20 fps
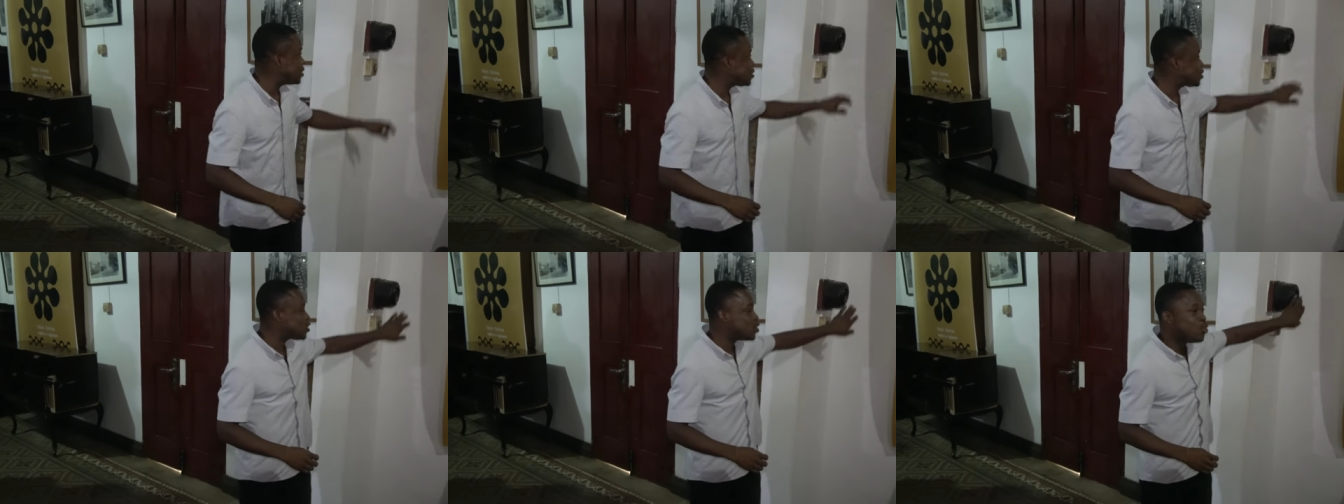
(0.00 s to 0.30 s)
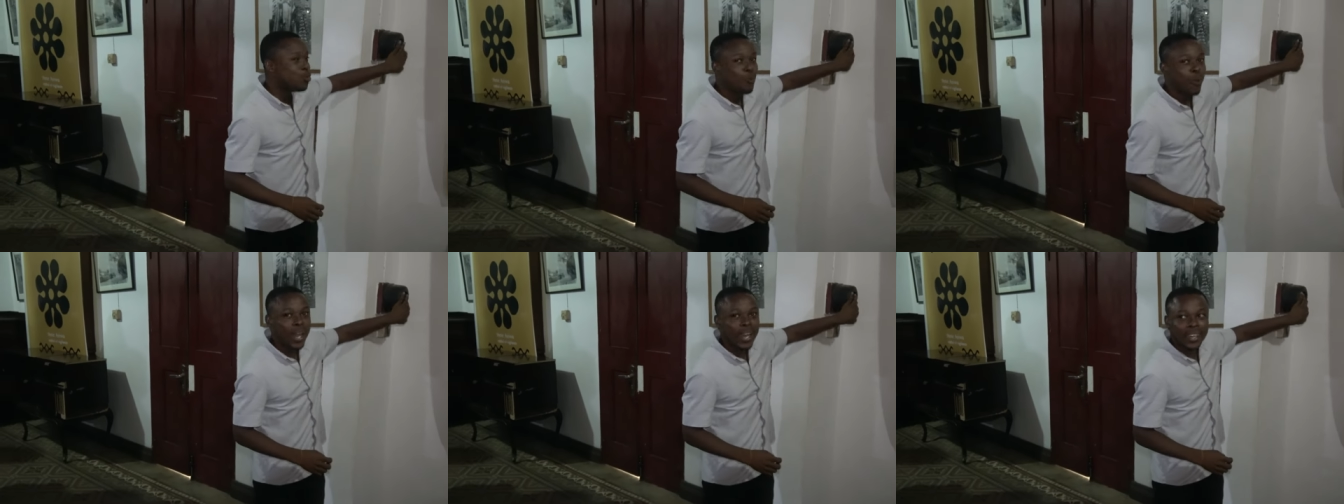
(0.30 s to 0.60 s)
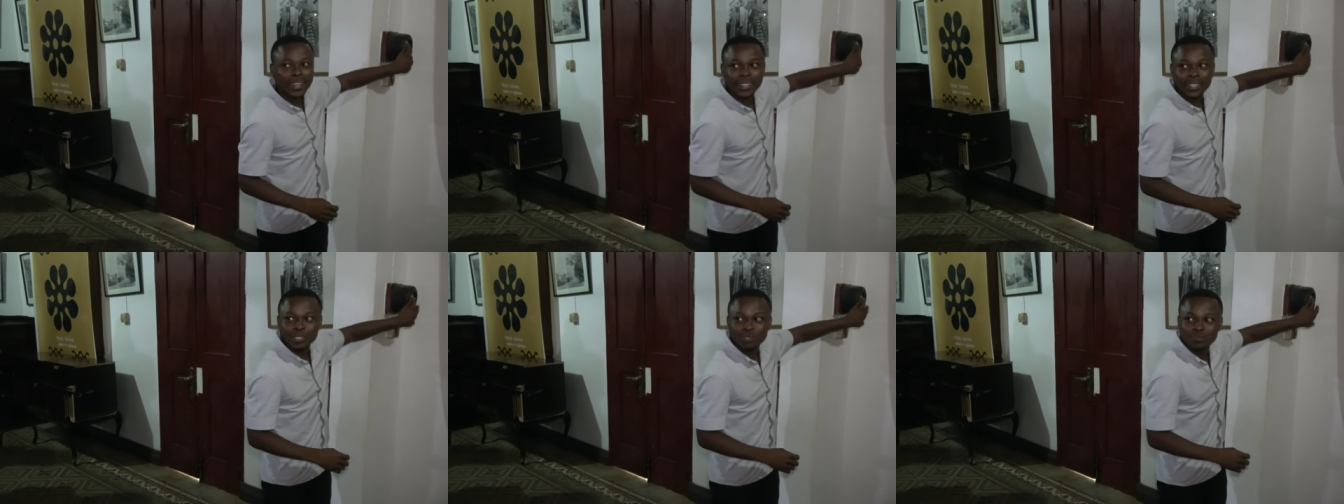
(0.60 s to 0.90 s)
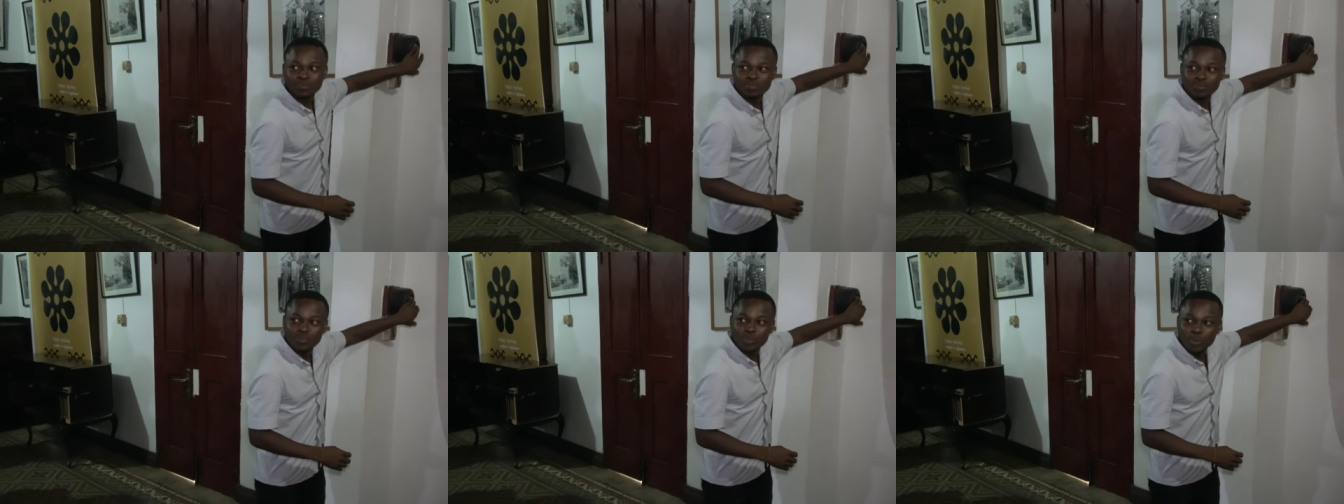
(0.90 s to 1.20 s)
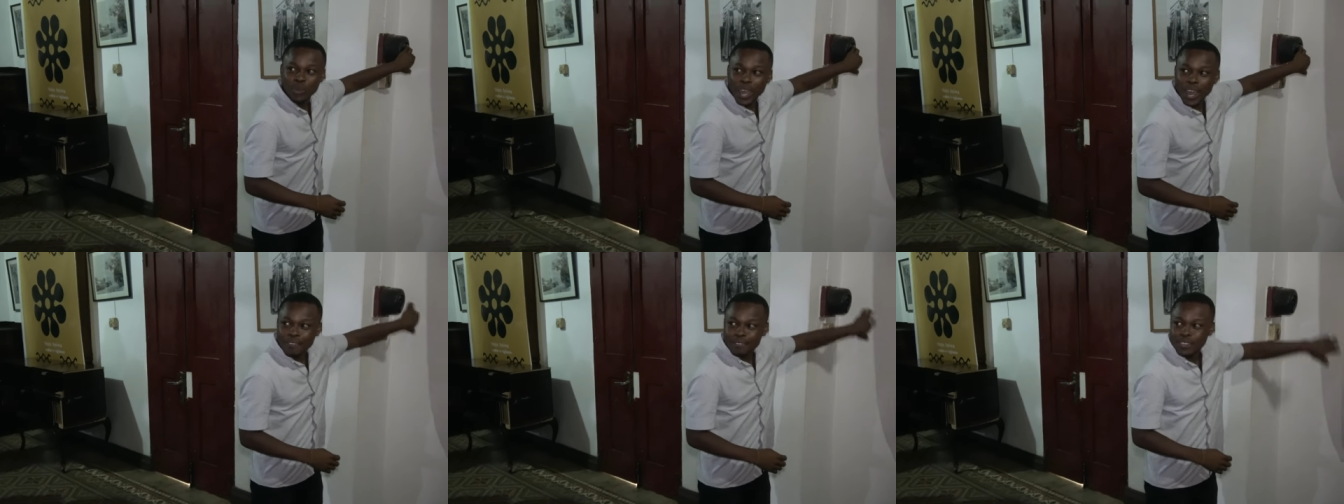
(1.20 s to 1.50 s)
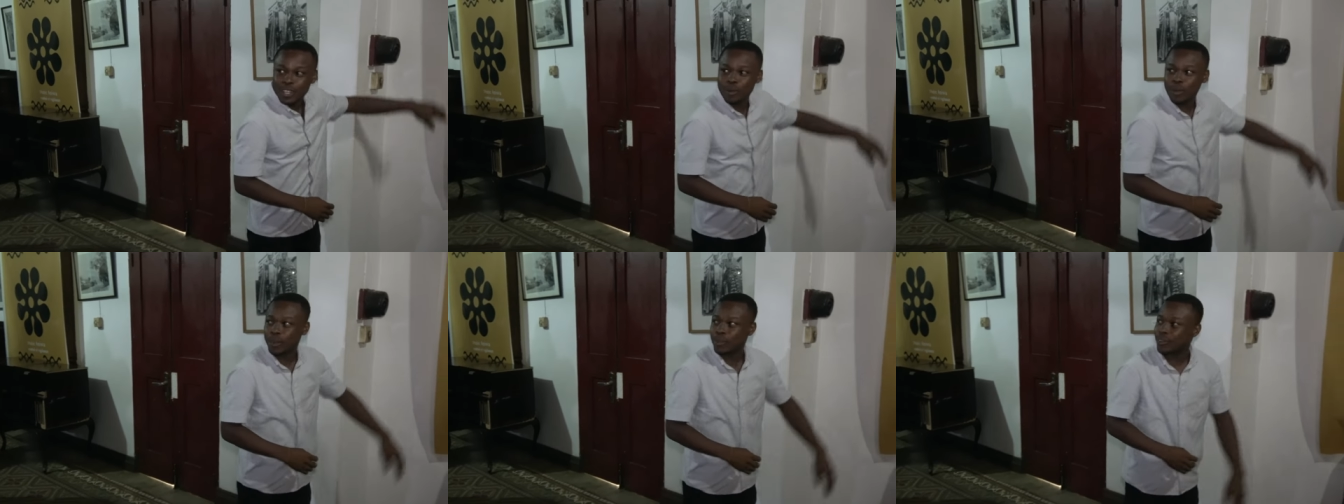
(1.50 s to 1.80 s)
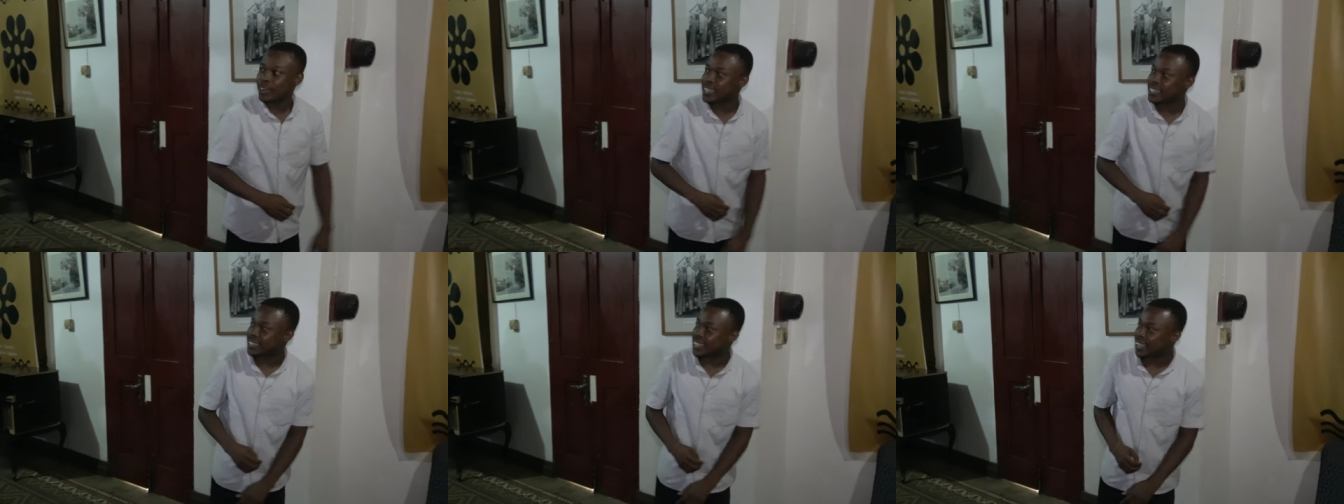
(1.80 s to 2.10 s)
it's still working. We have the
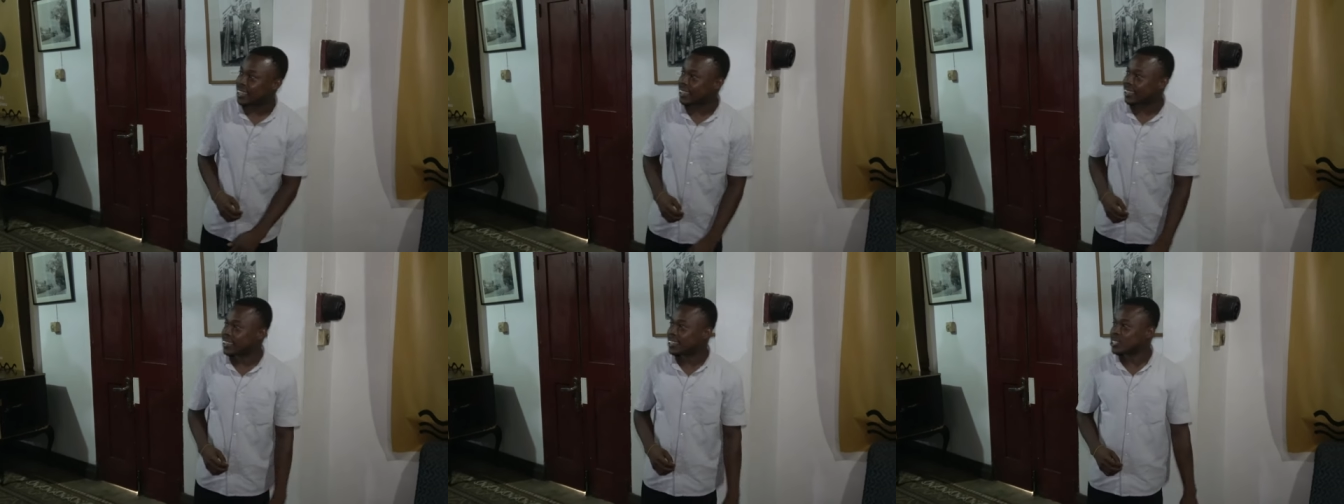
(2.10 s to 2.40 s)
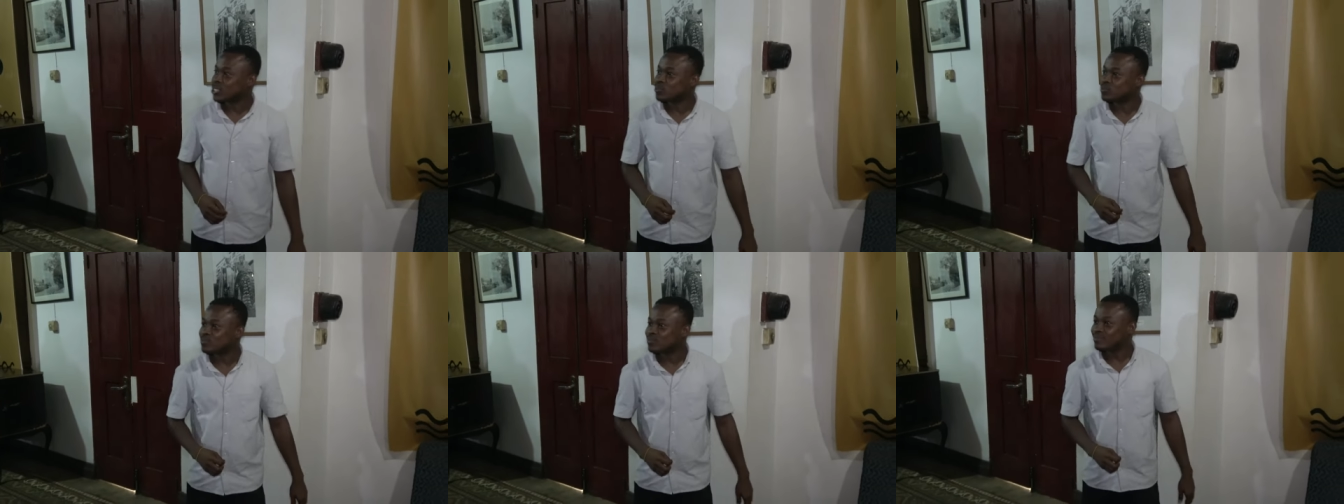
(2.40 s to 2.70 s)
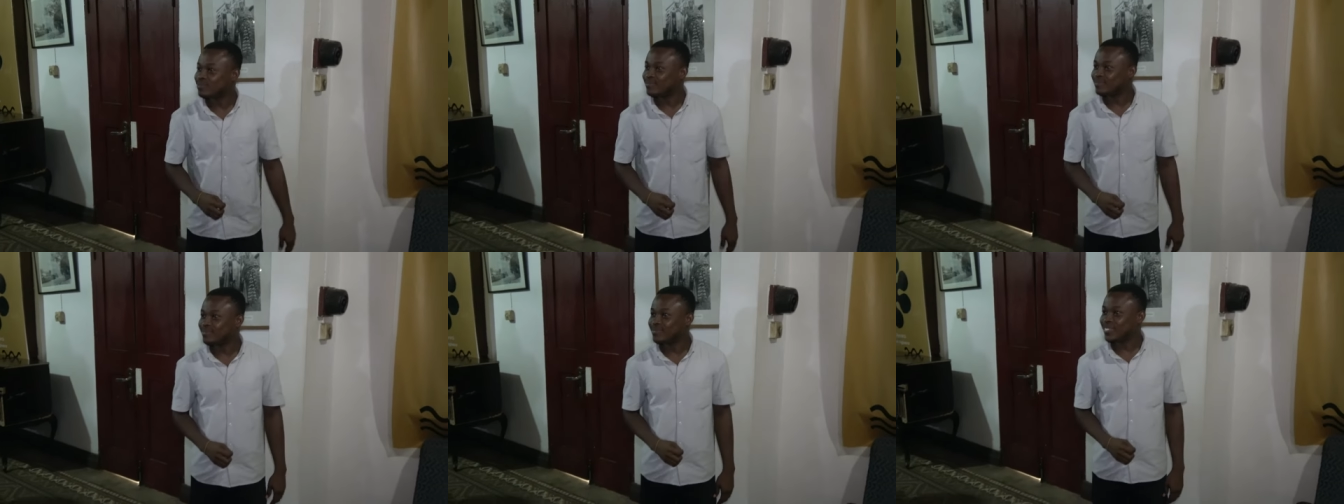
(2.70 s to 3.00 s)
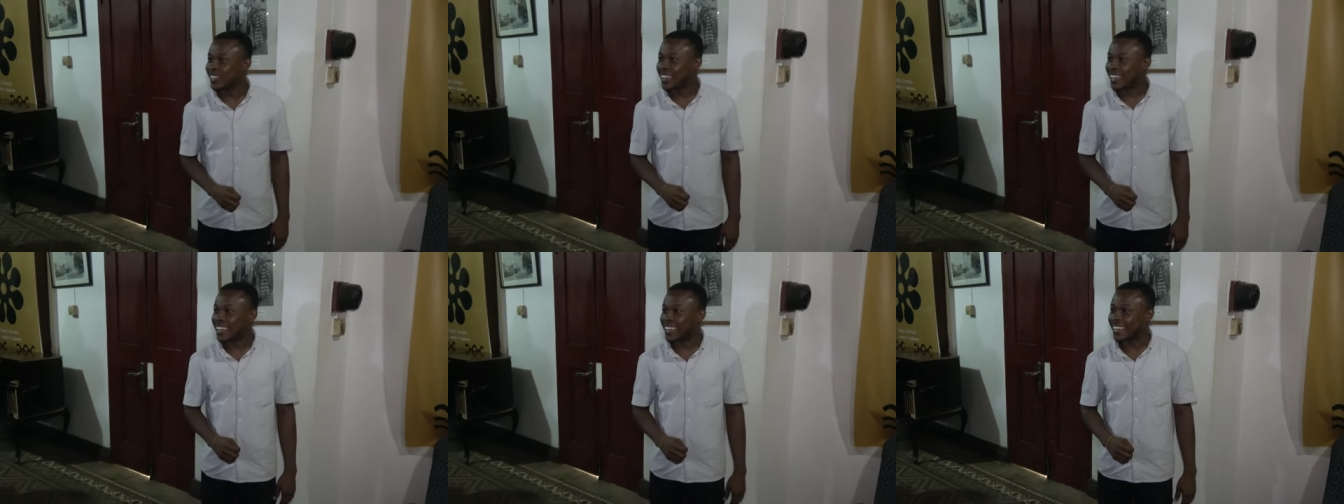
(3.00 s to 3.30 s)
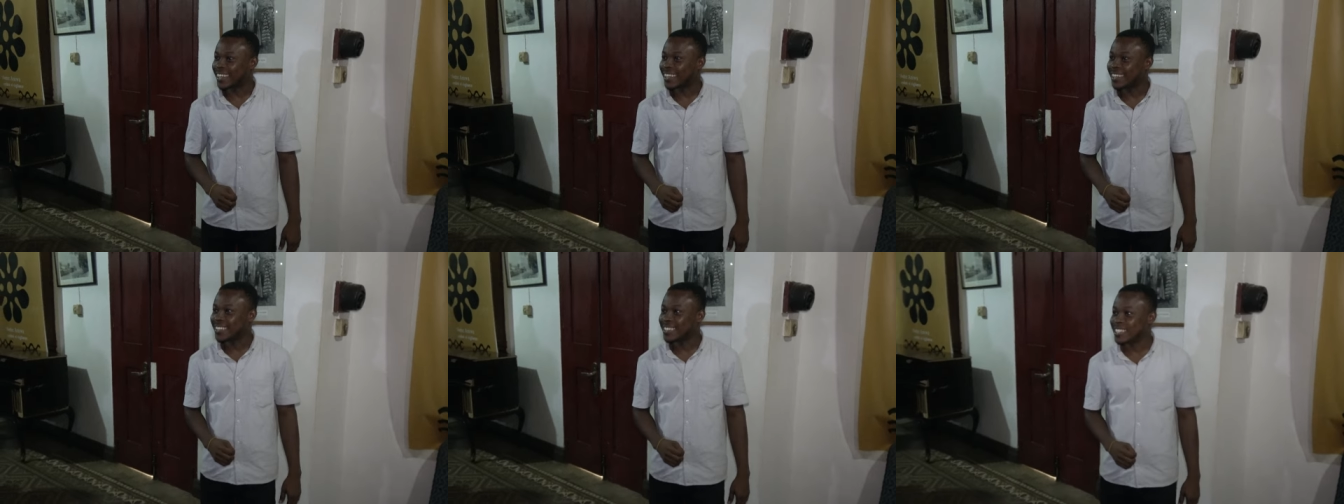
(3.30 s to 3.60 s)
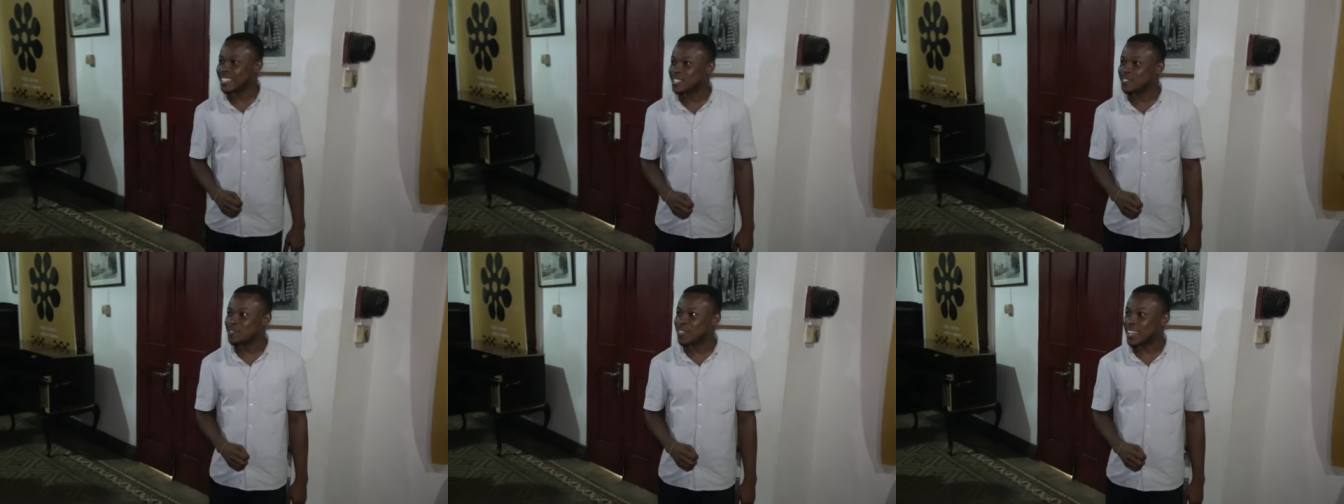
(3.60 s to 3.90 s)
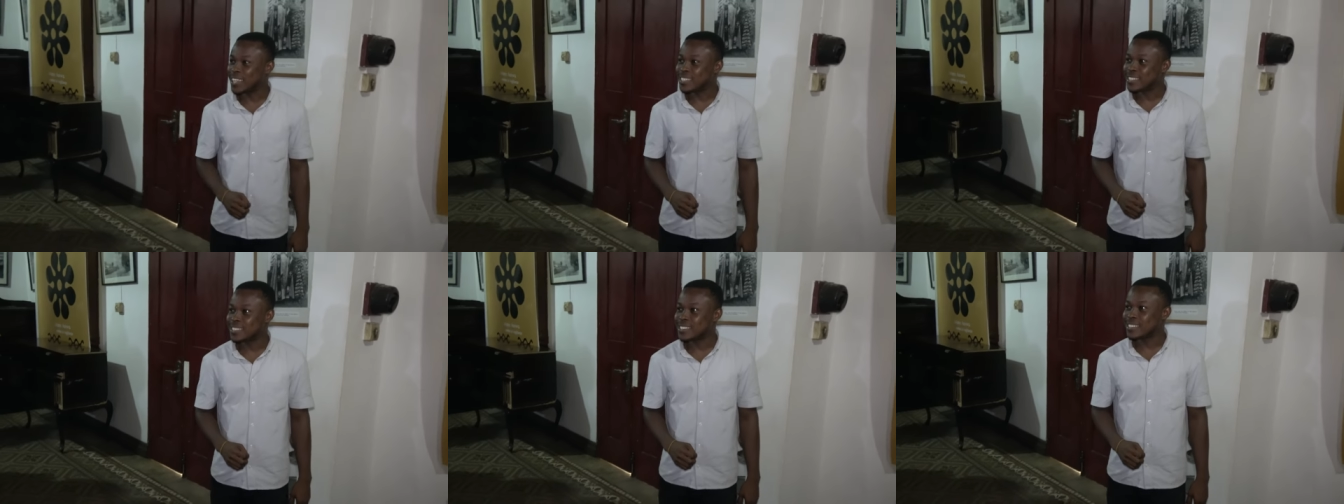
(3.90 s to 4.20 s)
regulator here. Okay,
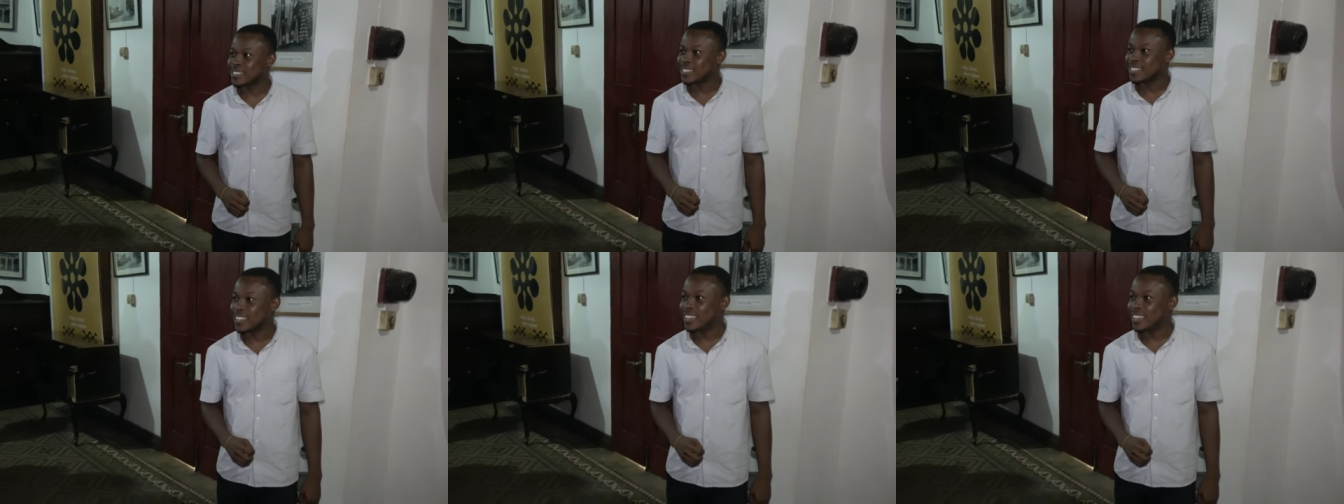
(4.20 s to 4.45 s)
yes.